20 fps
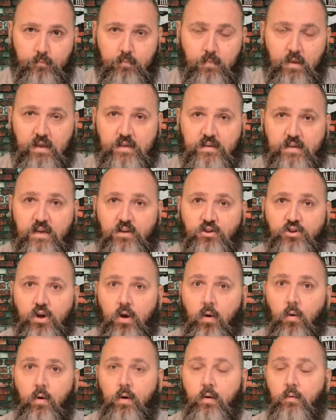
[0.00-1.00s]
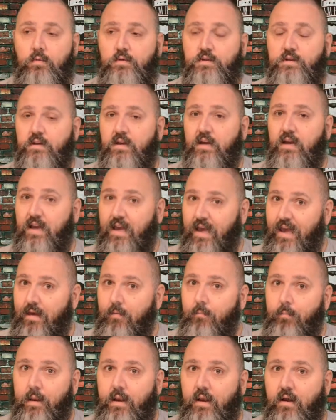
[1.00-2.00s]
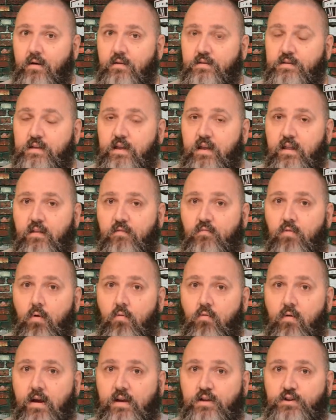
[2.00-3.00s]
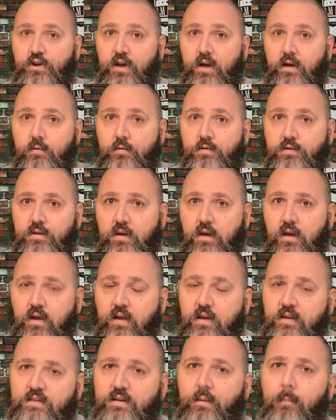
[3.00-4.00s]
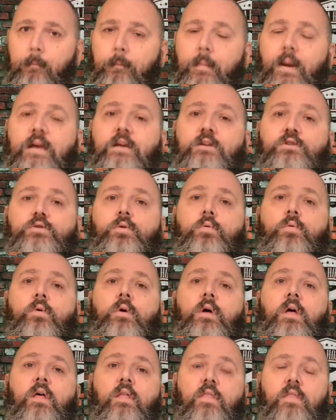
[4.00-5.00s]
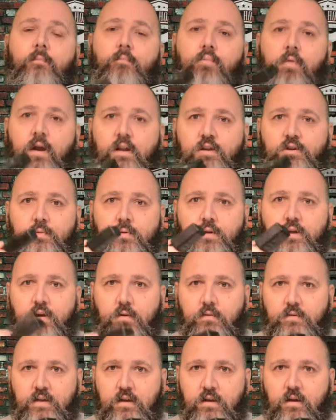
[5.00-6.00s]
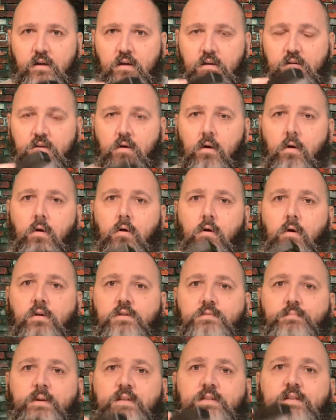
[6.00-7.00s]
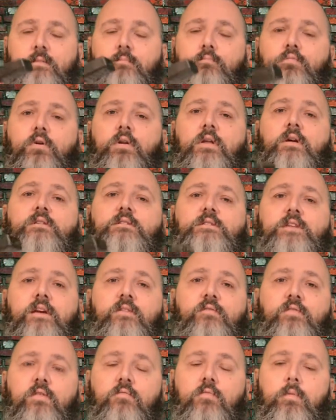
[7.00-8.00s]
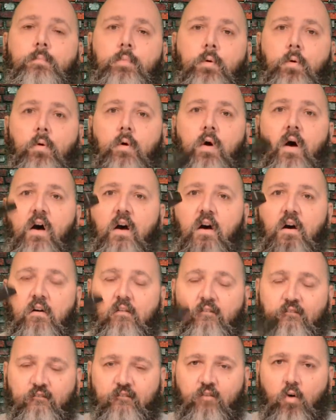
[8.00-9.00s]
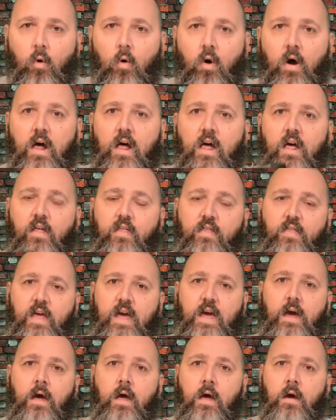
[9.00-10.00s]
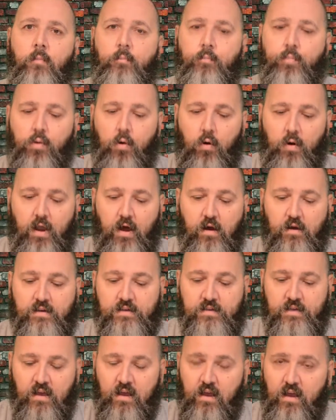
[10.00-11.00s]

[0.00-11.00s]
essential oils can be nasty in the wrong ratios, so make sure the brand you are using has got a cosmetic product safety report for their products.